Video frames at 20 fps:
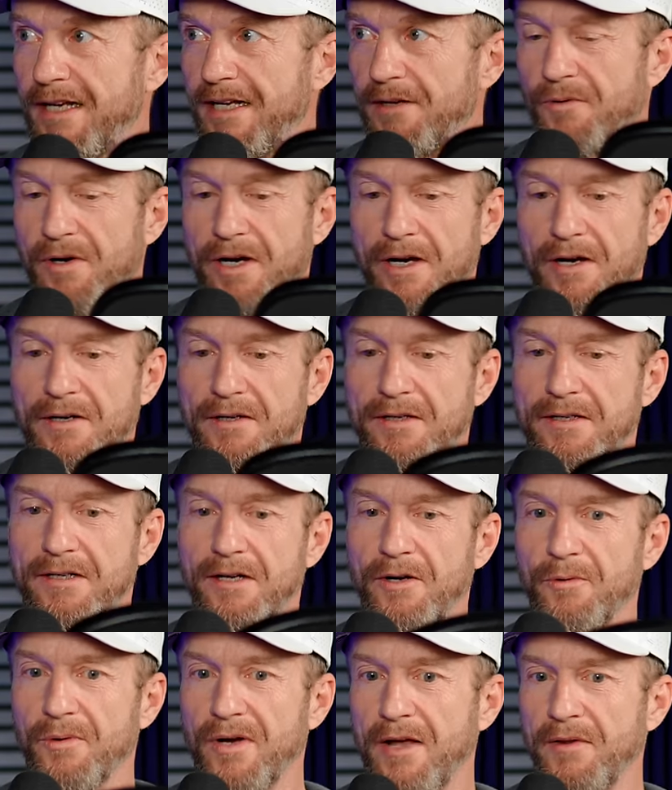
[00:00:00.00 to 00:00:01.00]
anywhere
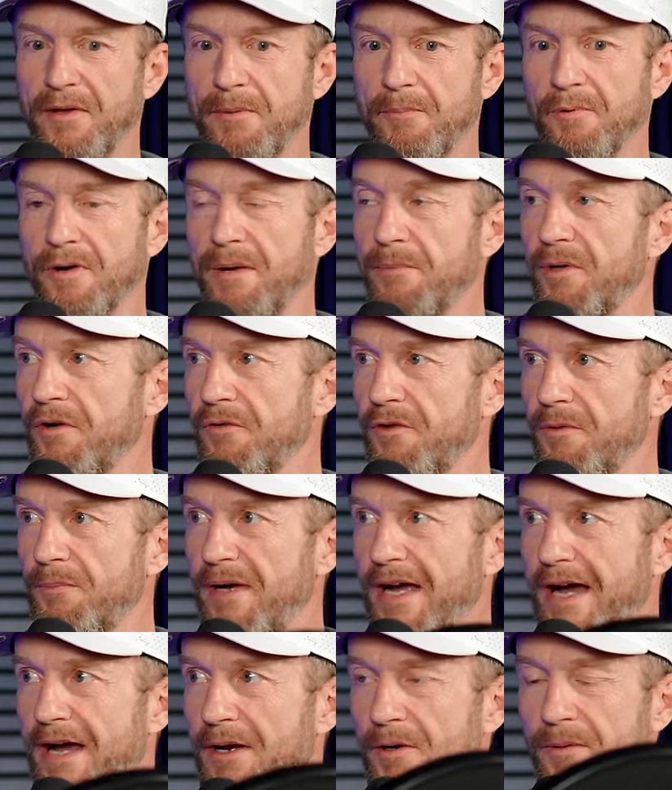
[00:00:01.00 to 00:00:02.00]
around the perimeter of the
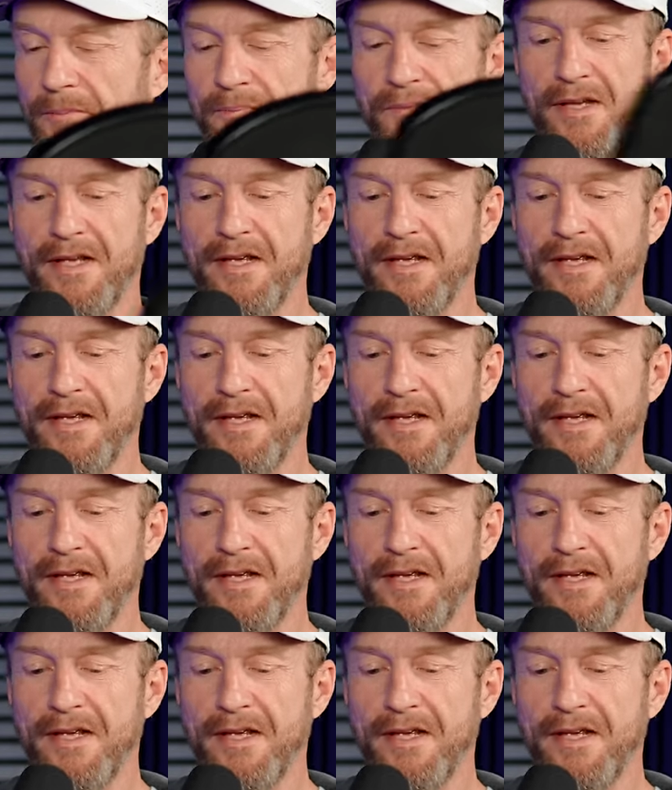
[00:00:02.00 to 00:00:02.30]
paddle.